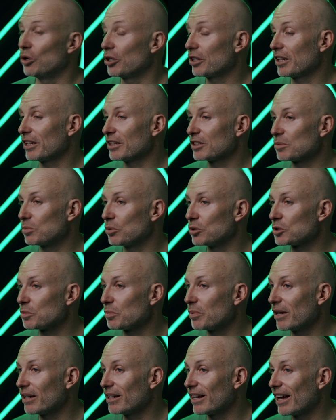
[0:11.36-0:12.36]
Working at
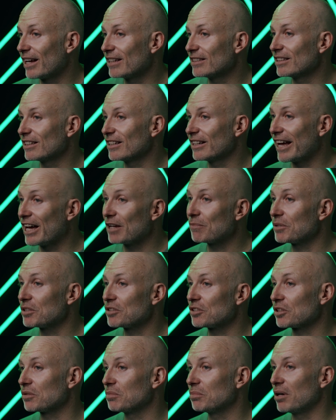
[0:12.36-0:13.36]
Sportsbet has allowed me
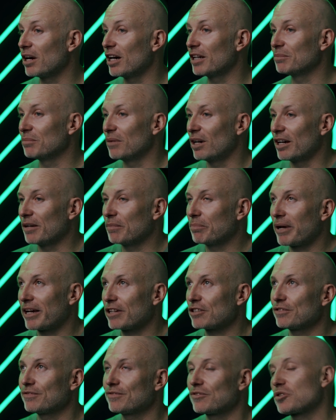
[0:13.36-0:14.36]
to combine my
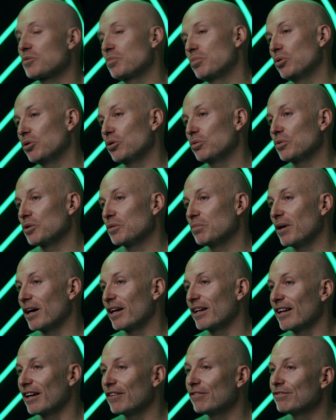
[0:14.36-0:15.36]
passion for sport with
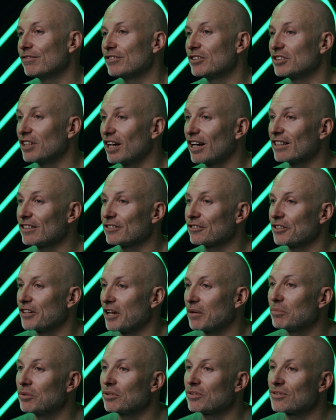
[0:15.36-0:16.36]
my love for data and
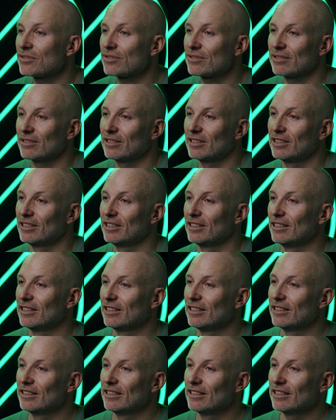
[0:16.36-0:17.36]
numbers.
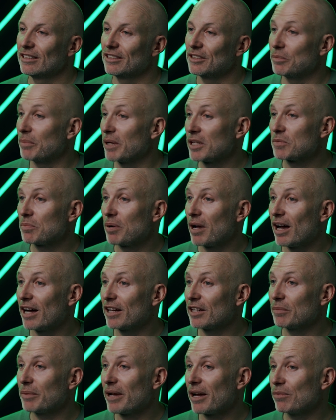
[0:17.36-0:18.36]
The best
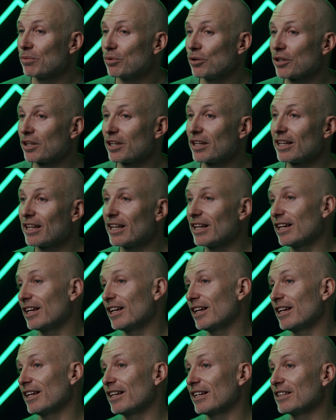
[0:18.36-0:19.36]
part about working
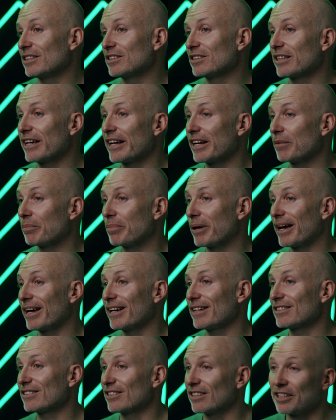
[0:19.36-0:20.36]
here is getting
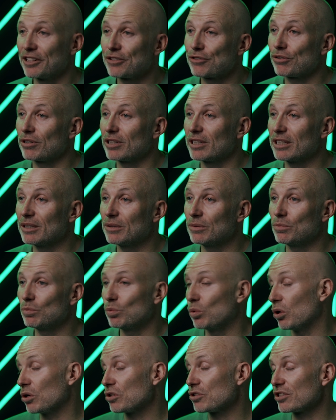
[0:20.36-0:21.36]
paid to literally
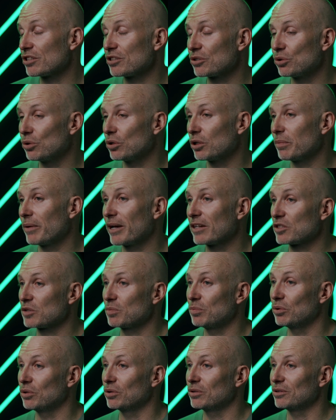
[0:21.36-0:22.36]
watch and talk about
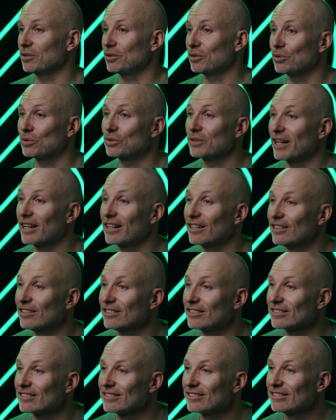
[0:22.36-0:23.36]
sport all day
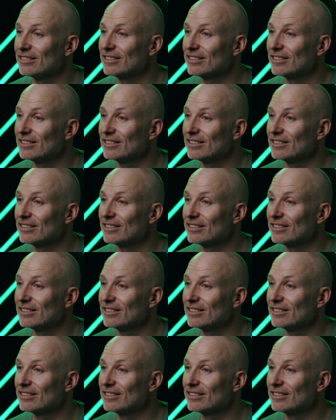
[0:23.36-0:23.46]
long.